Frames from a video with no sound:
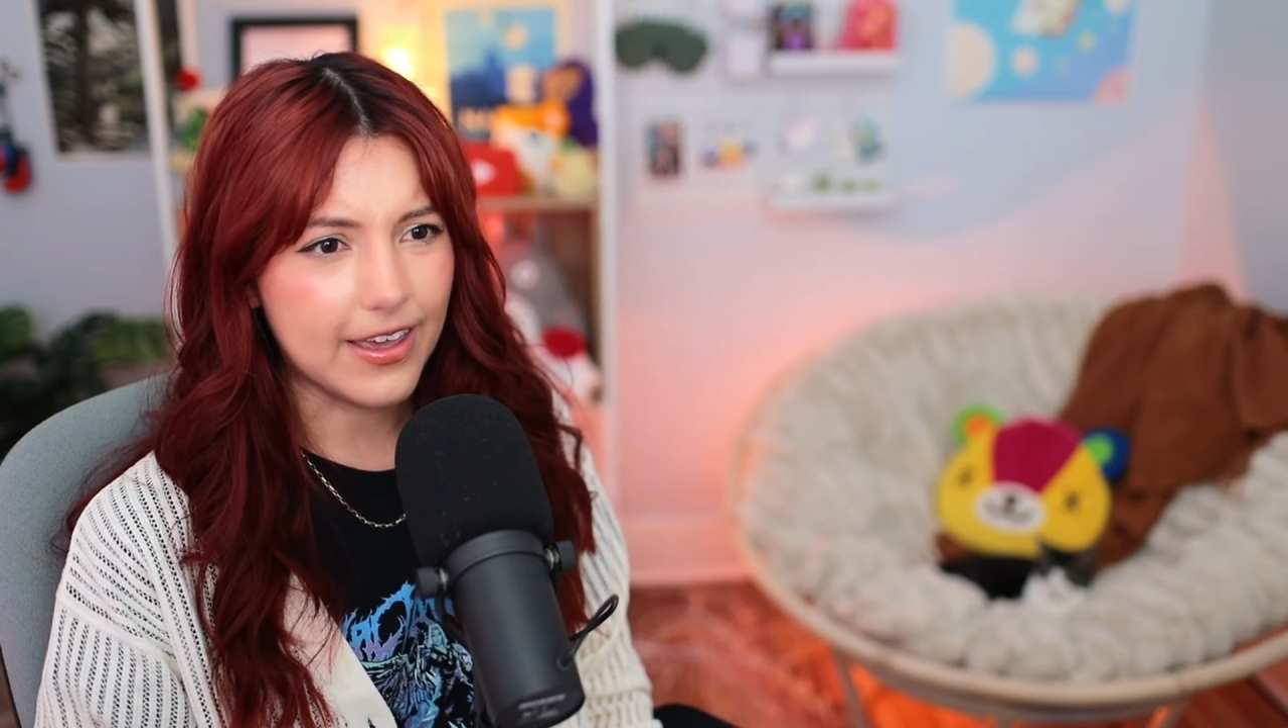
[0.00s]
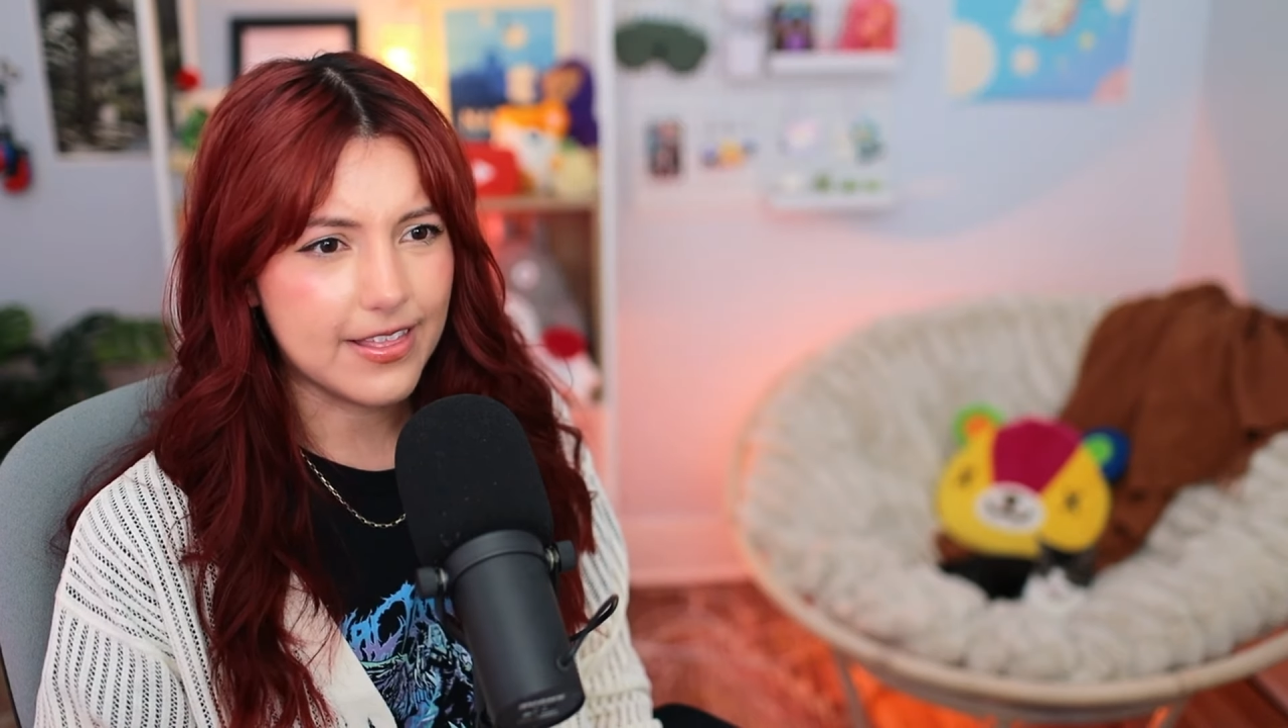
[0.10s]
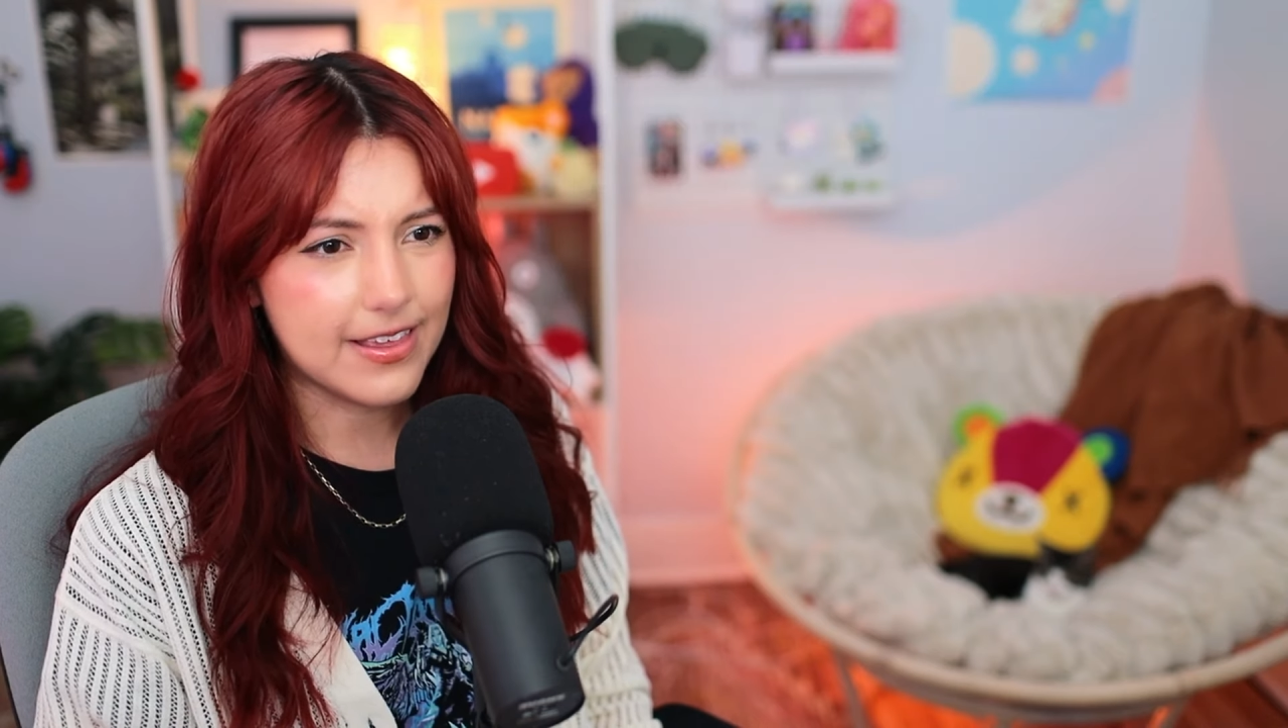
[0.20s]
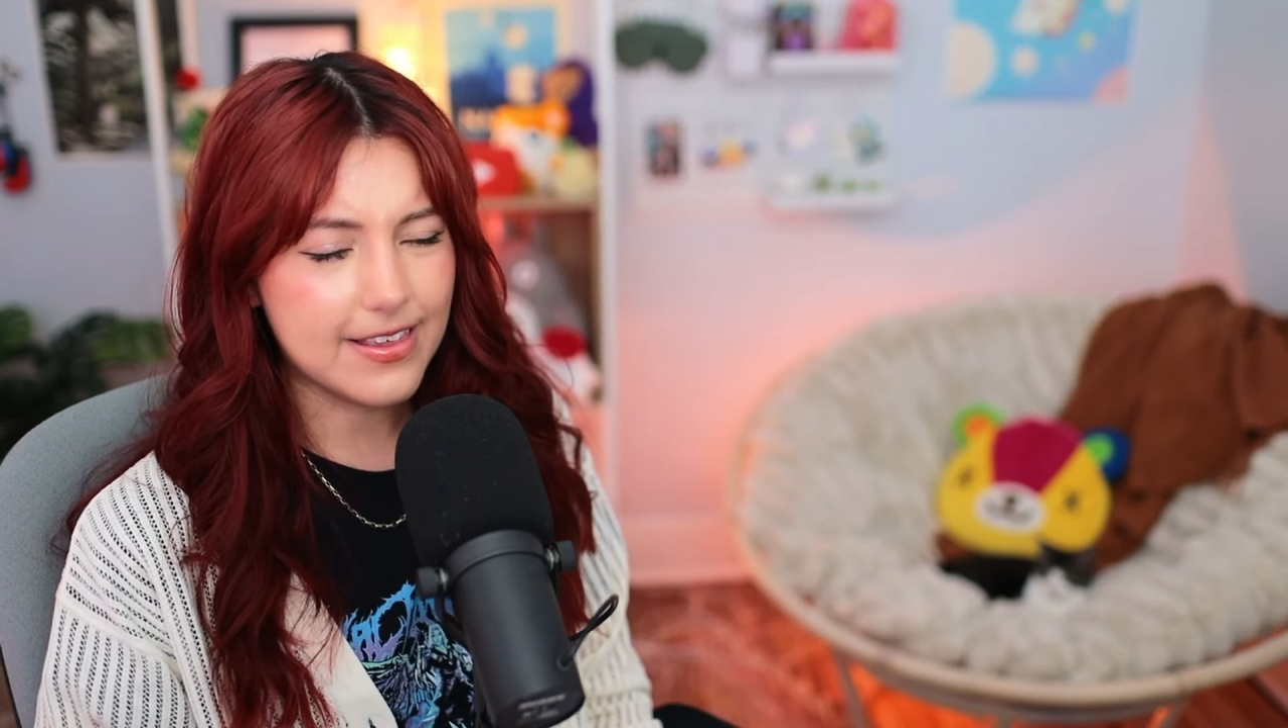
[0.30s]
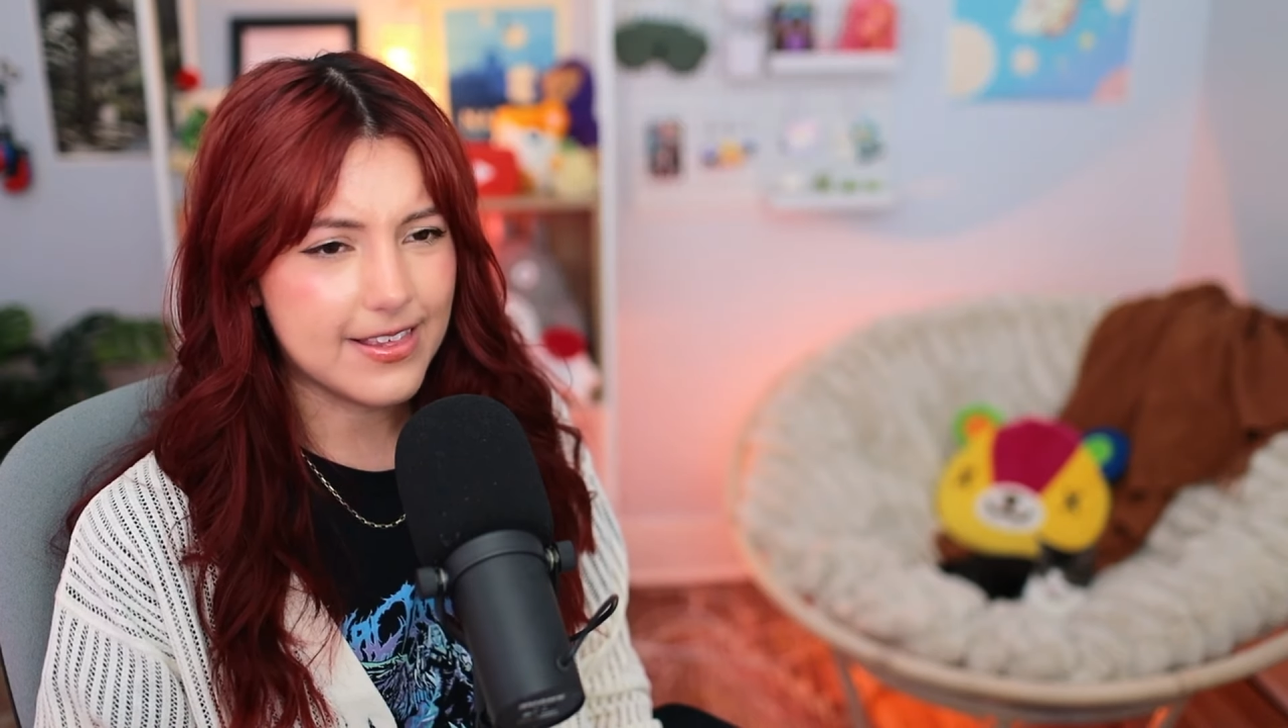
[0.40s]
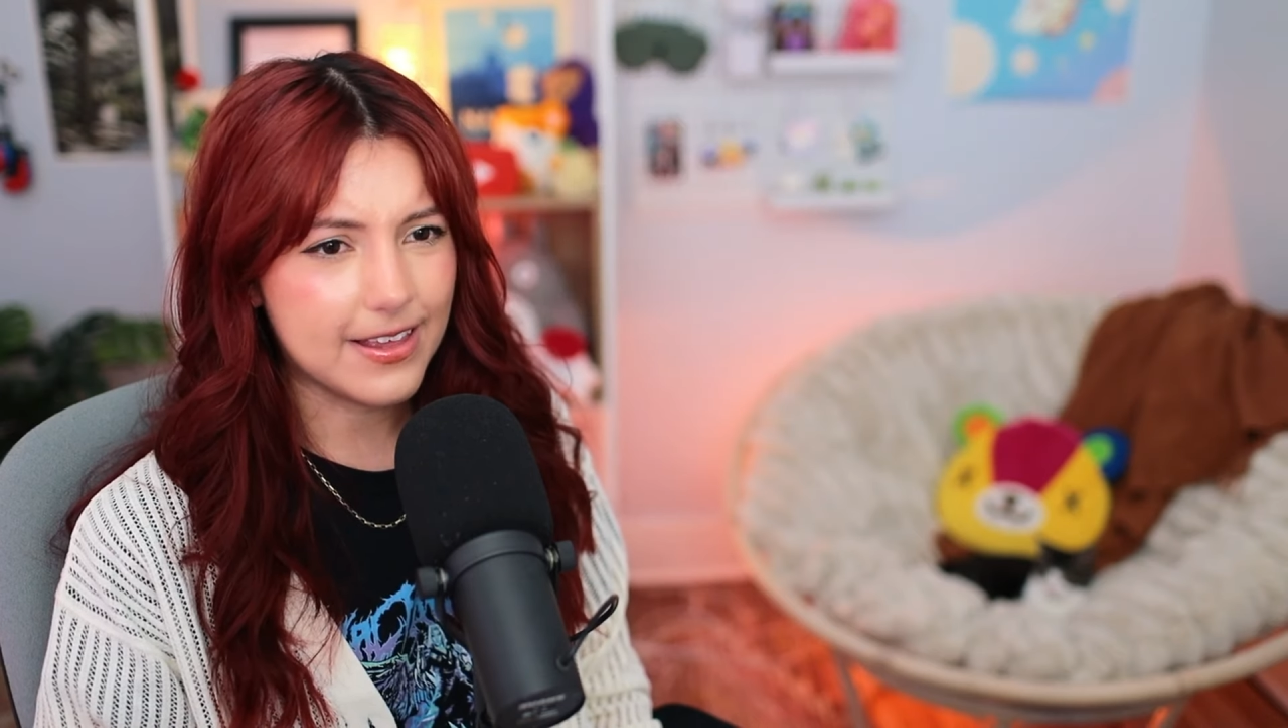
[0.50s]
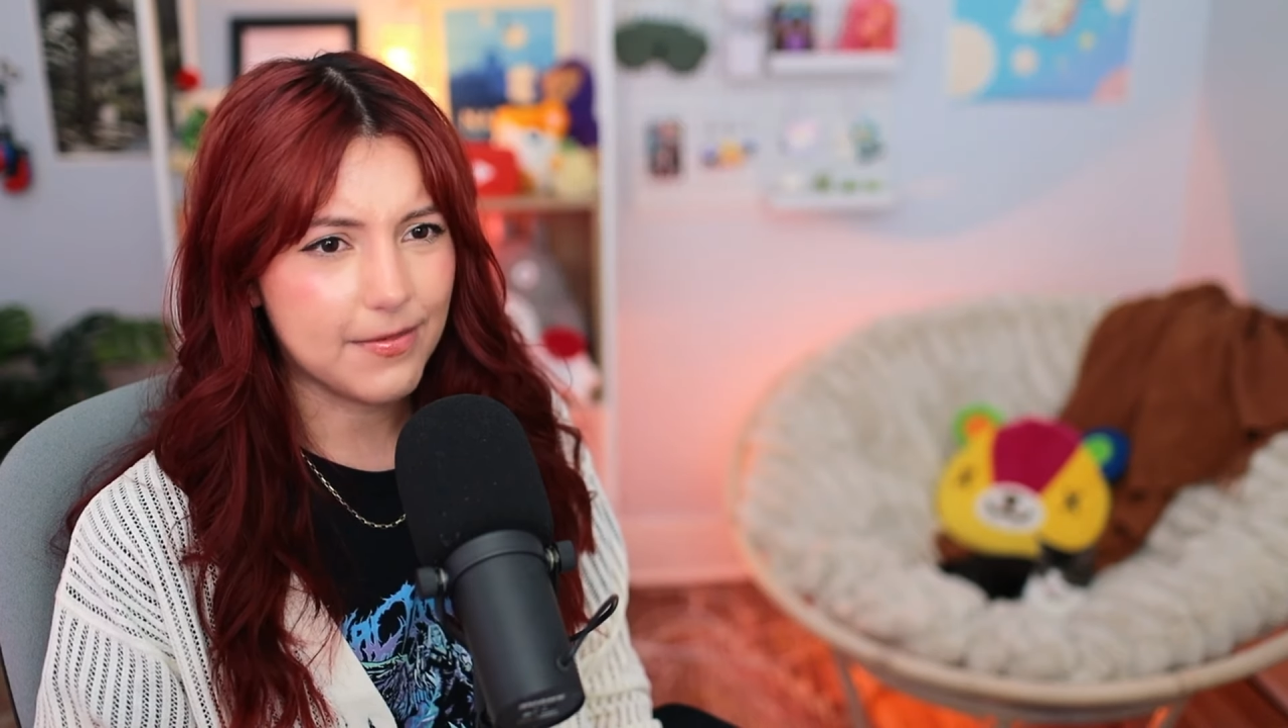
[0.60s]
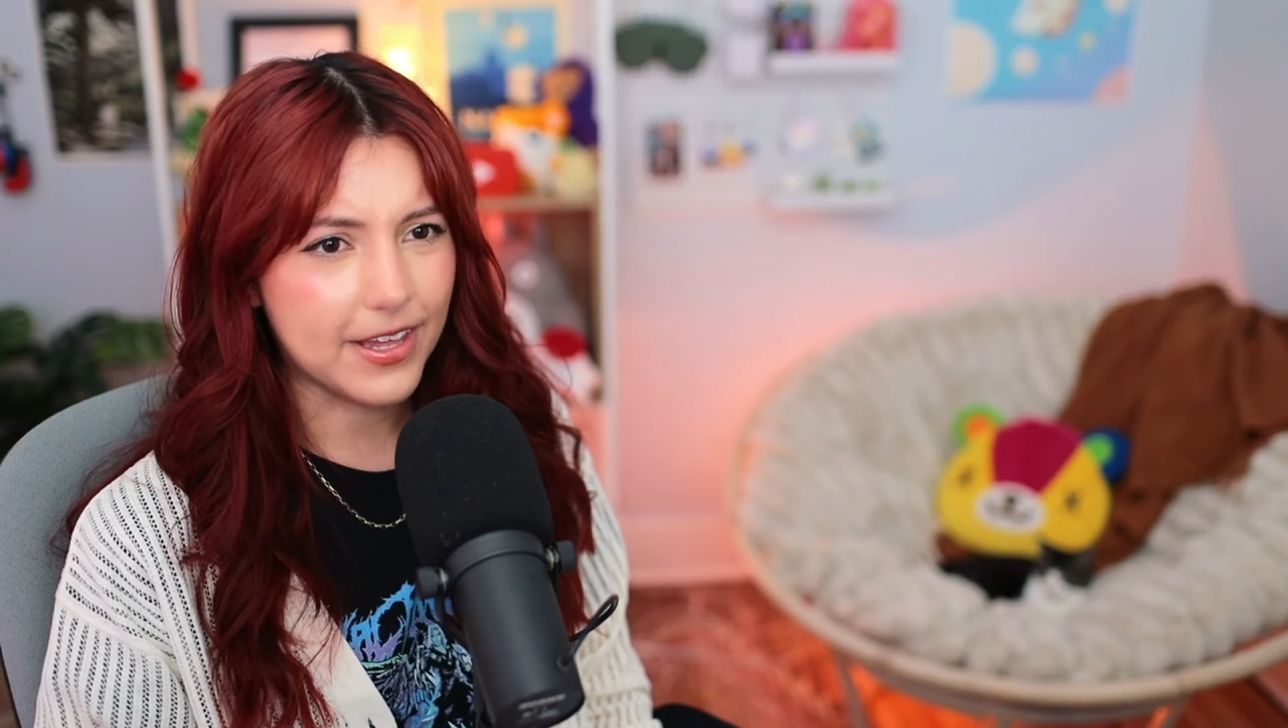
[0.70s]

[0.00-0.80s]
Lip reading: it doesn't seem